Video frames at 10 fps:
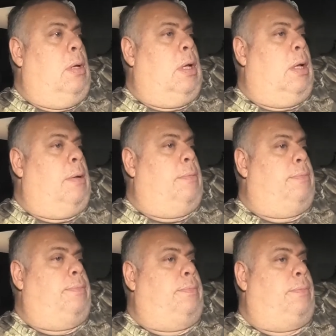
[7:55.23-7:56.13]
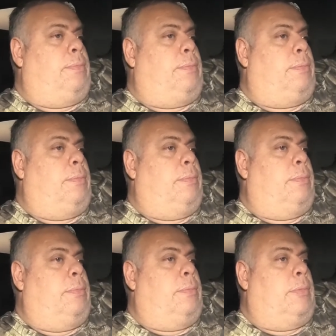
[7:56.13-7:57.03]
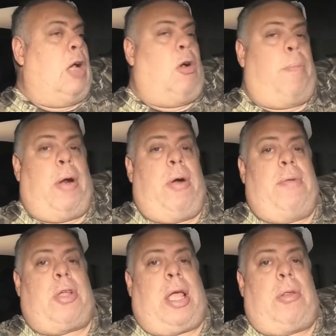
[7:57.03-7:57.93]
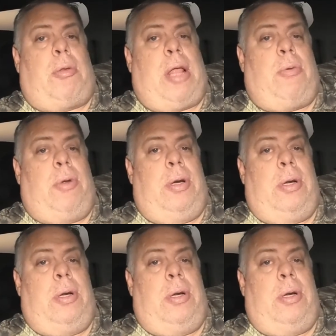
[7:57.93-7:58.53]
I hope I don't have to cancel that one.